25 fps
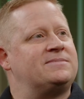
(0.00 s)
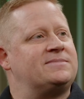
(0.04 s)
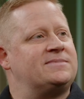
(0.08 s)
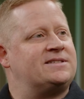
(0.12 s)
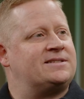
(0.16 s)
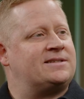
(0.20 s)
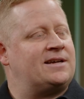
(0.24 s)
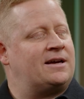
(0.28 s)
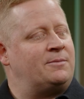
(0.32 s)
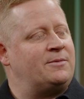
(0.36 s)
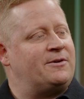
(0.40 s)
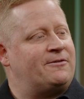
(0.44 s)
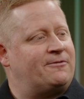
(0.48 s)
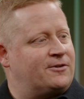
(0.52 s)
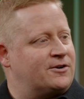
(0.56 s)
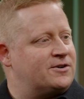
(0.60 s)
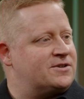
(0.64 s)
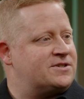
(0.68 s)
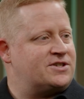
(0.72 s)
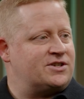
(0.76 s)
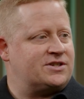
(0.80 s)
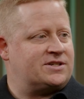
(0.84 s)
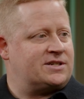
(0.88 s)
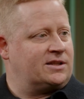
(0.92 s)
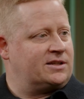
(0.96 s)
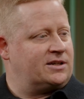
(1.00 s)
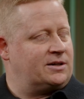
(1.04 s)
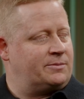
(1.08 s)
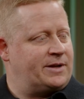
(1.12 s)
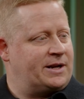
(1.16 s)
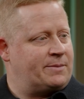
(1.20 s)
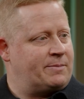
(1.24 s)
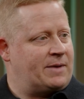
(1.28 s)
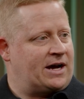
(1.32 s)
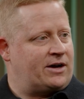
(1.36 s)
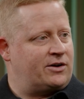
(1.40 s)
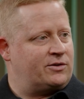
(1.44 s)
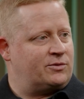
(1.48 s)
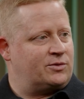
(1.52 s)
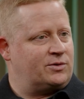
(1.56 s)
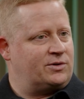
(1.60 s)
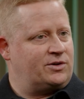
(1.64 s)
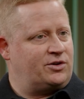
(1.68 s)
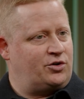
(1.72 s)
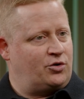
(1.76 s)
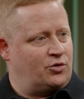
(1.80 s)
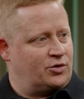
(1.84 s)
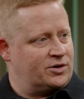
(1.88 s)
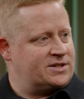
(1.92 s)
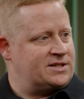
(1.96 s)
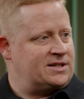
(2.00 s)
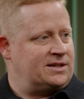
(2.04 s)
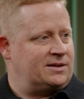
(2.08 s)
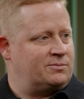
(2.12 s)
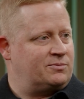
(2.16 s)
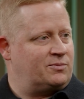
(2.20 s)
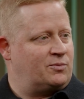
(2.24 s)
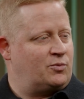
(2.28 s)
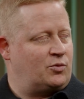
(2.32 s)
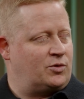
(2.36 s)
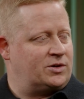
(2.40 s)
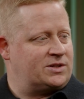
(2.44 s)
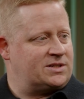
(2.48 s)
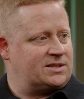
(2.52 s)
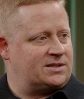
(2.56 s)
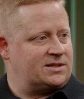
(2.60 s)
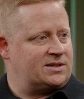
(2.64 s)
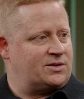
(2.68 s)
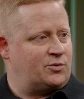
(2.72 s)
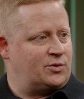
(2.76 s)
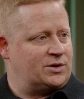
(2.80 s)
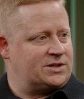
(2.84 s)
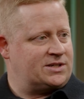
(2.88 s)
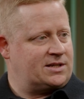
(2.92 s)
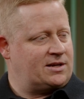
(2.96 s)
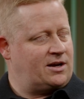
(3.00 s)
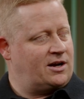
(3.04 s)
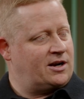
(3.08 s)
tell me first just a little bit about your team. What's the